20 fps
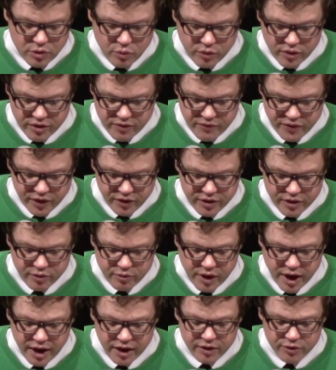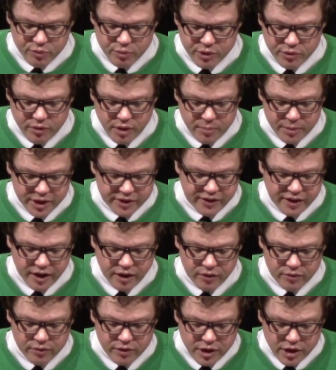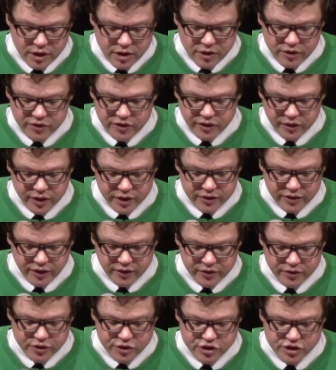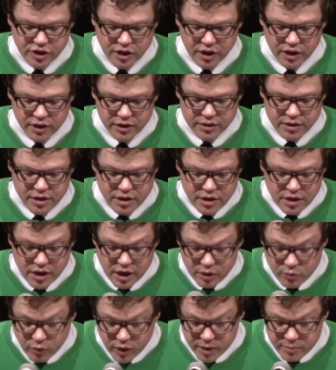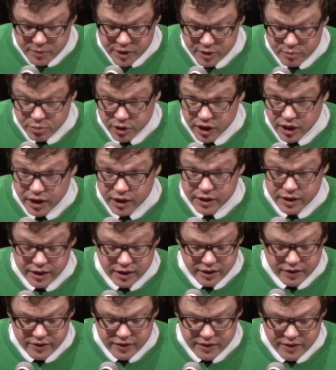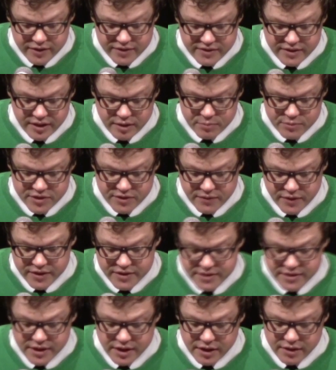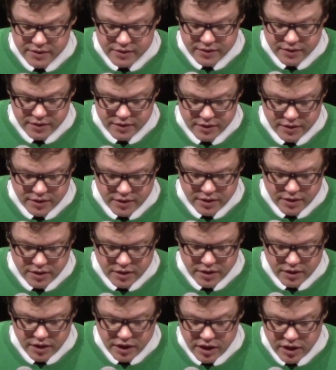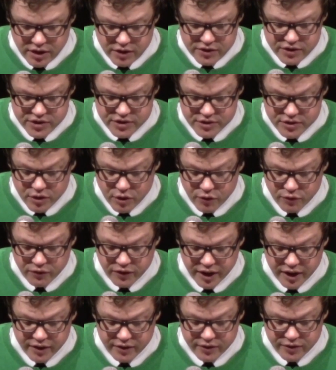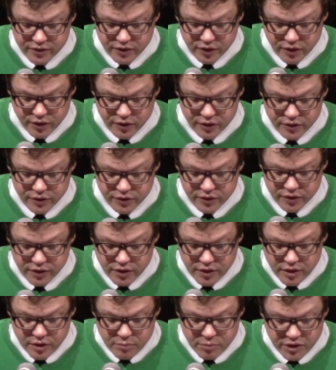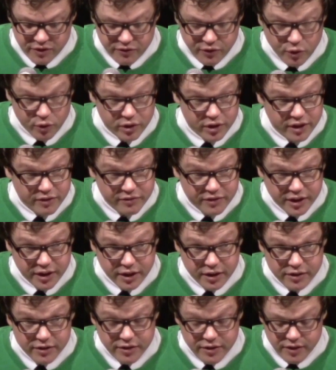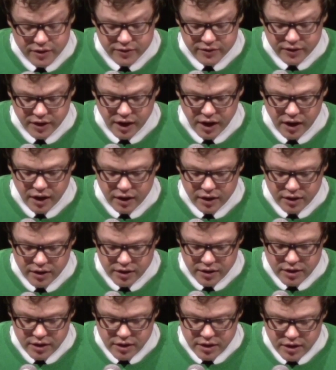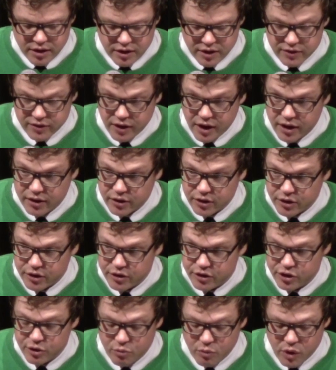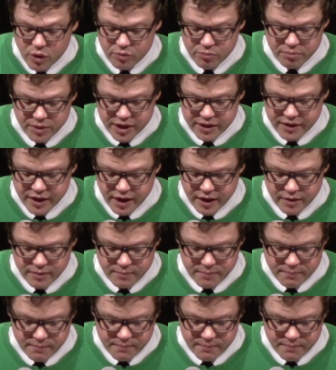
With filthy rags, we rub it down until it doesn't shine and wipe your blood into the seams of the seat. Each snowflake stirs before lifting into the sky, as I learn you won't be dead.